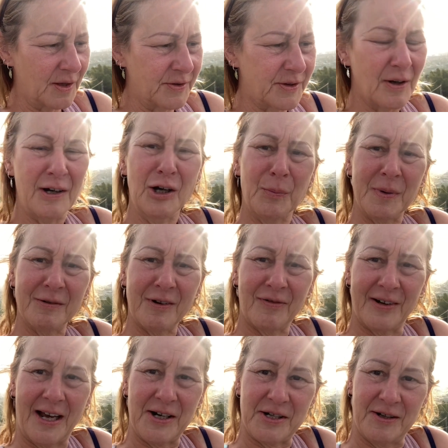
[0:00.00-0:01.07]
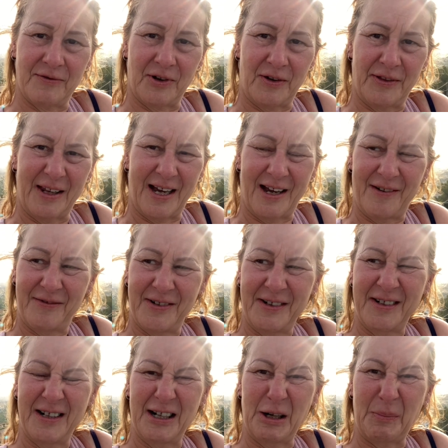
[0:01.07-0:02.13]
So a little bit reflective on that. I'm
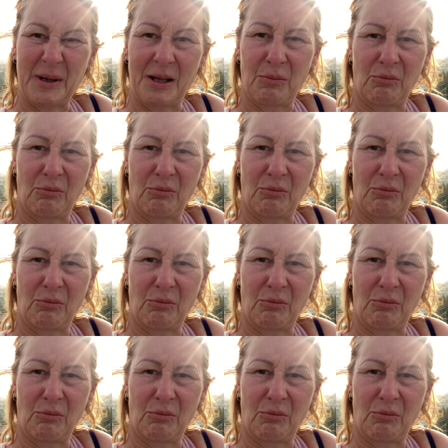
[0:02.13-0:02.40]
feeling a little bit